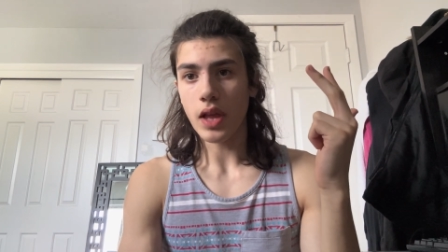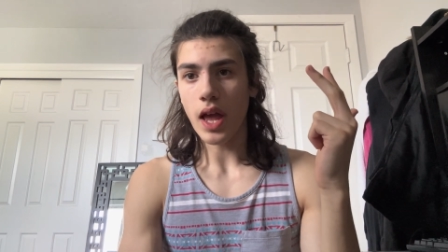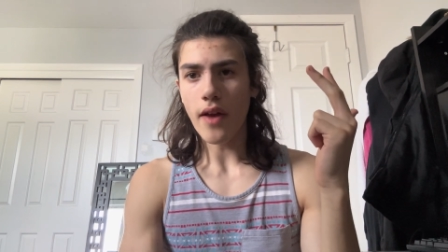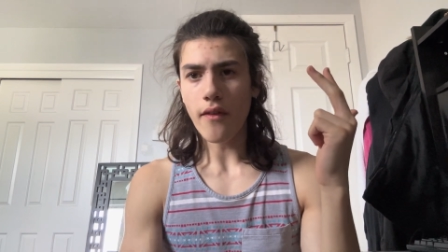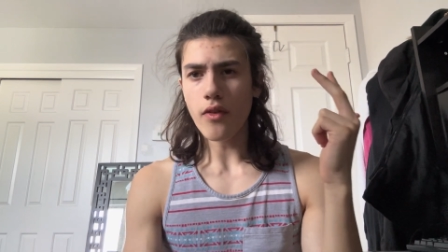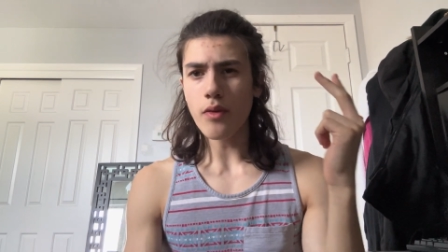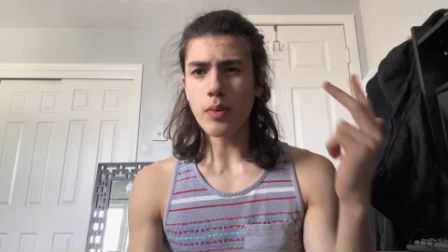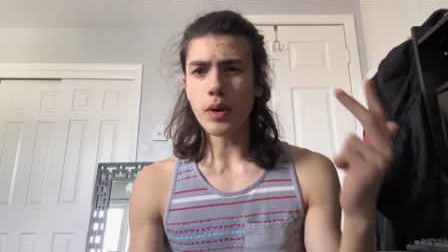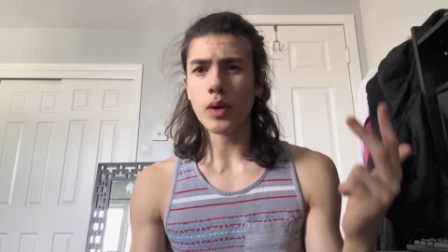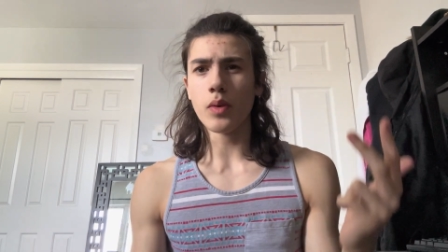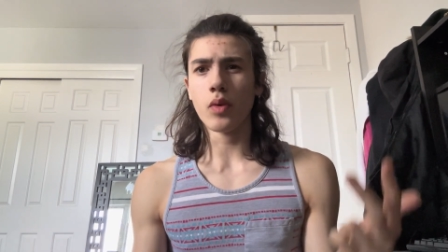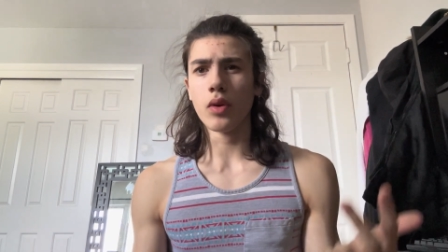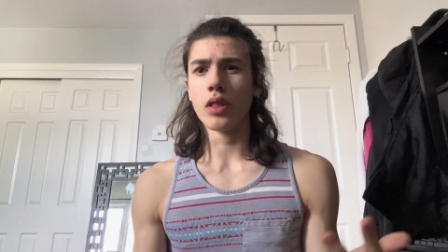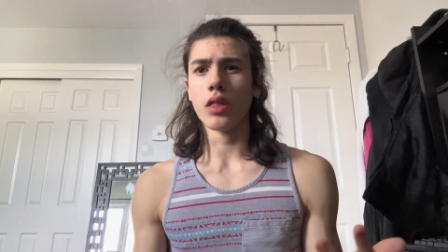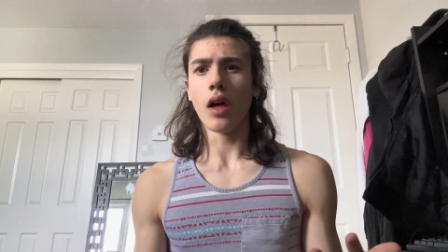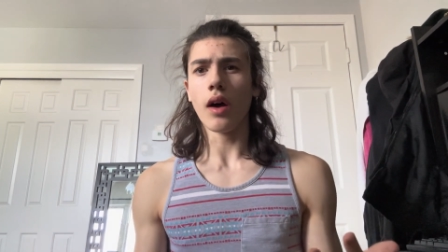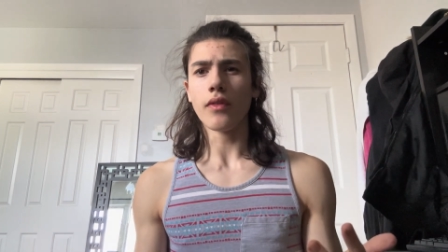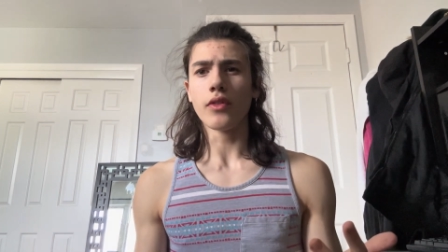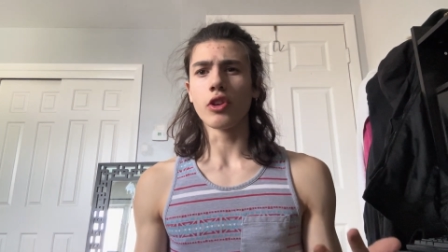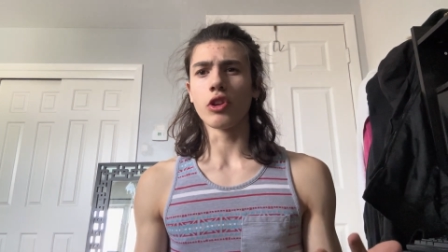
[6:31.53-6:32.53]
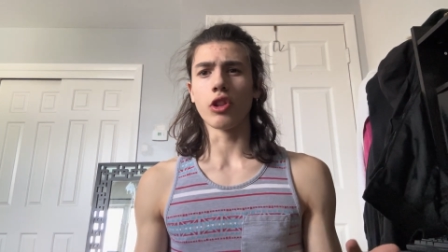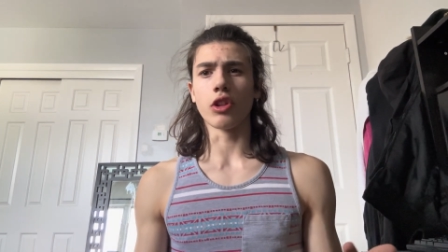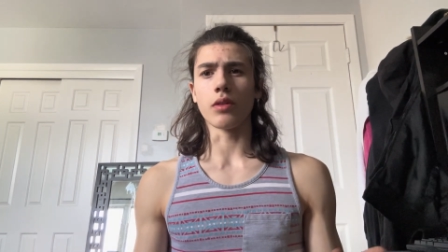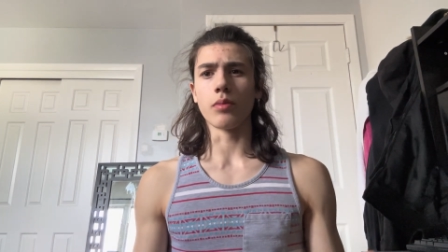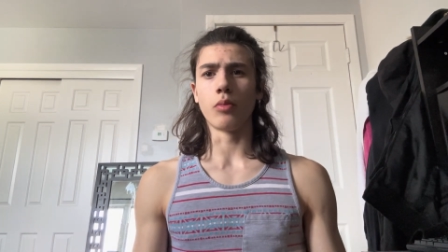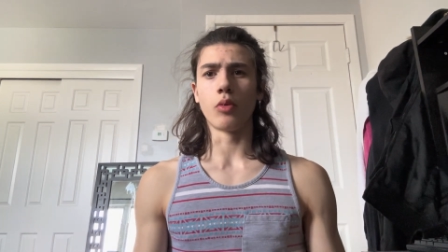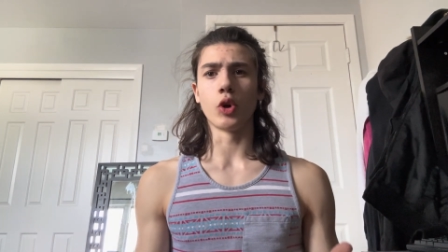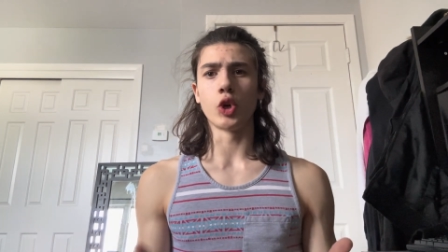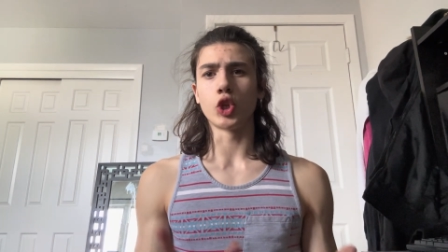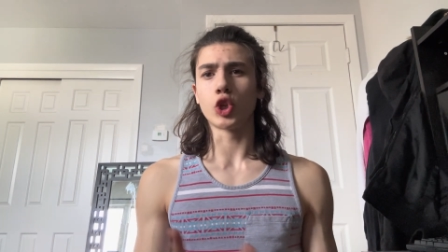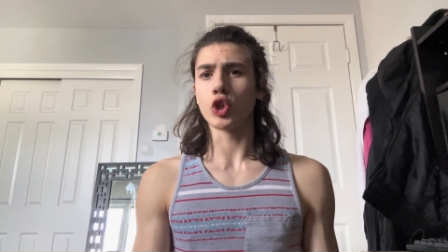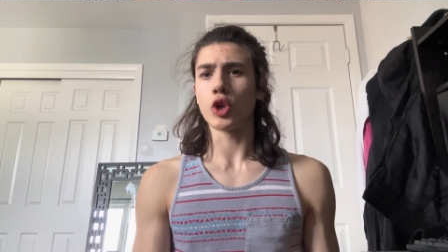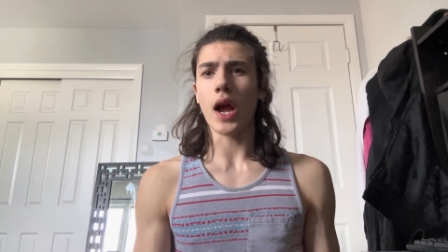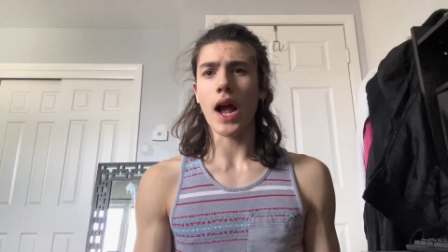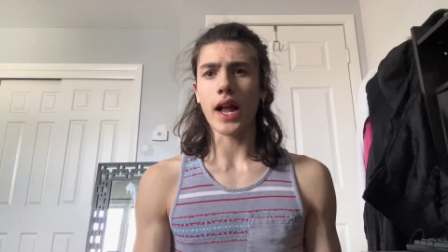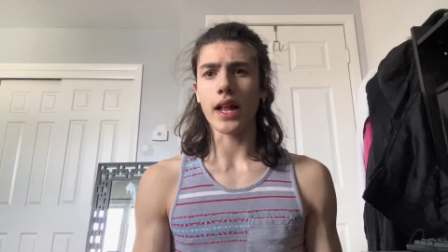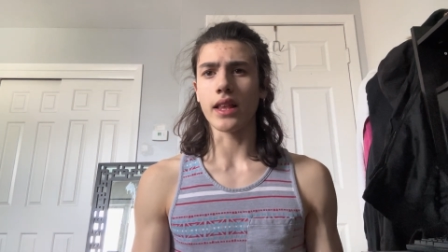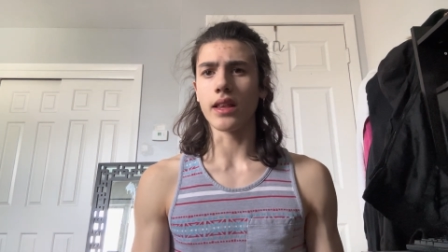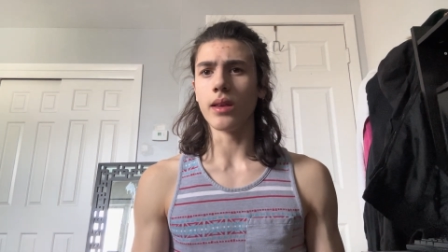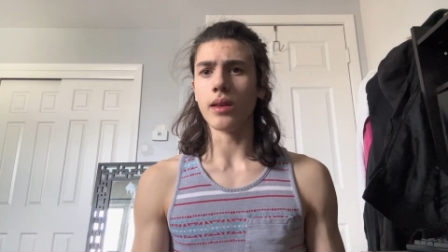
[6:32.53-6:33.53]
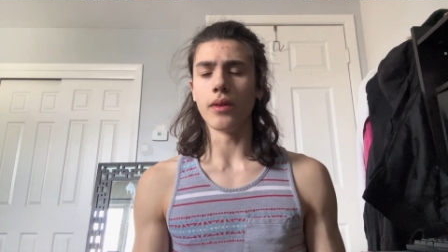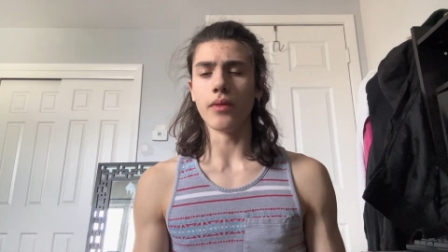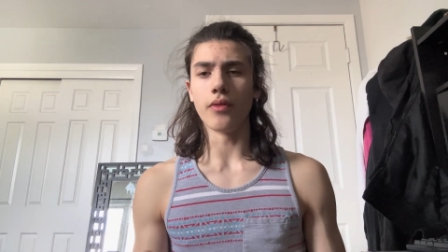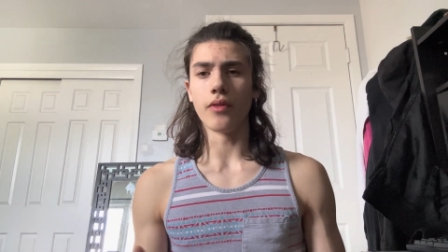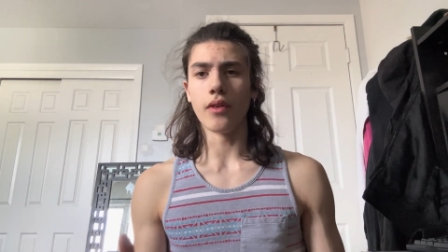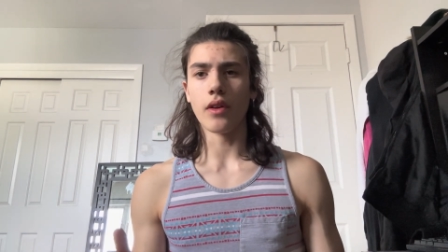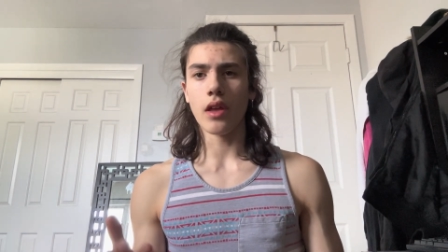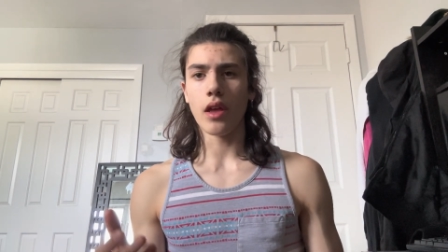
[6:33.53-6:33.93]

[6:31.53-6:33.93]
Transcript: Everybody would love to look more attractive,